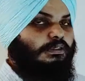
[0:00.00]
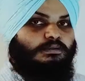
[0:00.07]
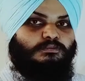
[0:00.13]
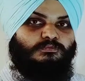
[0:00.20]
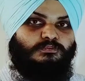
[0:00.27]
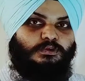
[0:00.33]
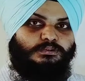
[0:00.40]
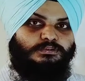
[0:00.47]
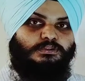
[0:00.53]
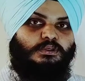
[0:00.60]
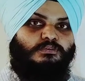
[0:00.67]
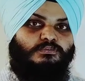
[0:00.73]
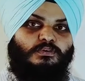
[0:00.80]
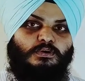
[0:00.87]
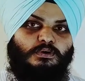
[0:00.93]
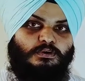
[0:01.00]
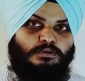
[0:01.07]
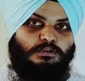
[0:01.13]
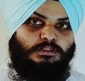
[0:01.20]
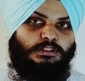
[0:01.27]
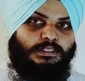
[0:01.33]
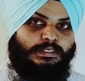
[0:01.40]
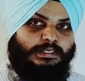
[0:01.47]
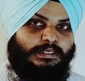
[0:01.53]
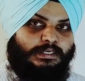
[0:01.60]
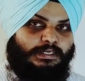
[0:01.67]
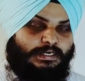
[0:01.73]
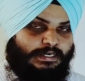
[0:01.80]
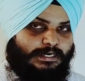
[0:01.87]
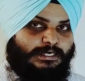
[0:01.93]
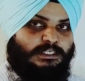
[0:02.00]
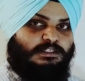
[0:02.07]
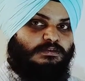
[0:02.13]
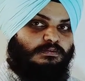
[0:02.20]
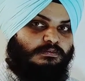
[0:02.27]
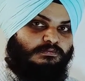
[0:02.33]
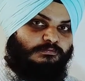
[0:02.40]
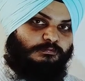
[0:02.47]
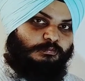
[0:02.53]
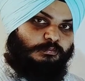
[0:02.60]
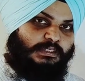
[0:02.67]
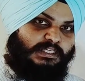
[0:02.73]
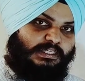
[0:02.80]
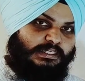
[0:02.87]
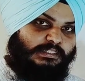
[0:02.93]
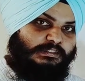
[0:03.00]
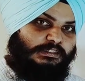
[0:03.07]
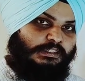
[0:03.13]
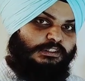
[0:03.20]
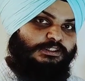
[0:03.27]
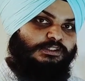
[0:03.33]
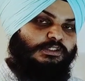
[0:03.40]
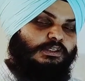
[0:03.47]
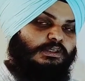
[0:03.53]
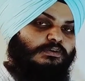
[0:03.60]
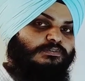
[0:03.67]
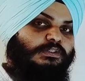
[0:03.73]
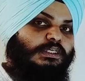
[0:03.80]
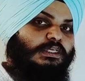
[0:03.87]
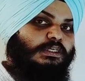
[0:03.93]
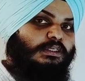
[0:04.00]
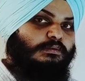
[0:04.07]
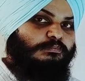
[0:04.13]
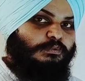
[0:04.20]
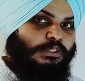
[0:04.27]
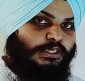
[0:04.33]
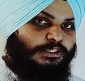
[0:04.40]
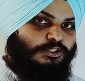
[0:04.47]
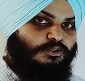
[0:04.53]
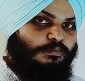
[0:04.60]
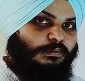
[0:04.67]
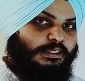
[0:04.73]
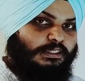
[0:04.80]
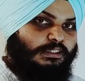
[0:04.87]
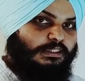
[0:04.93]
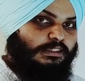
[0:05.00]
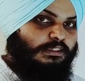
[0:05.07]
first of all, as by the construction of the potentiometer,